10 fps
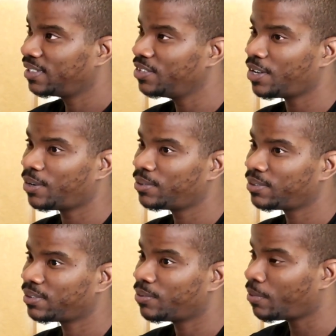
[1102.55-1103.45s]
you know,
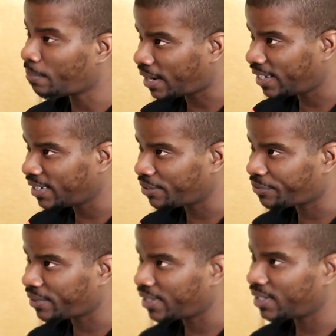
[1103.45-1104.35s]
with my lady
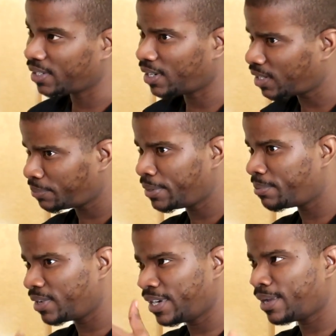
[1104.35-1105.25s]
friend, other
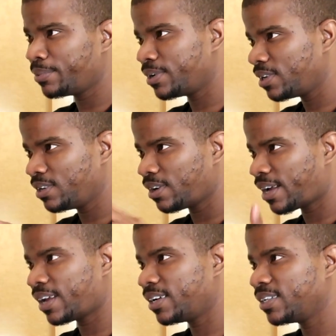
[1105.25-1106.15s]
people in the neighborhood. You
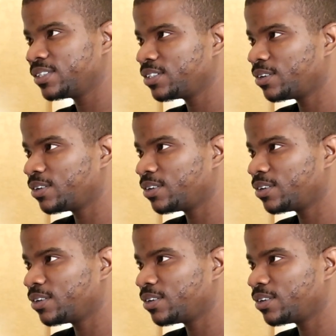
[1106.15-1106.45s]
know how it is.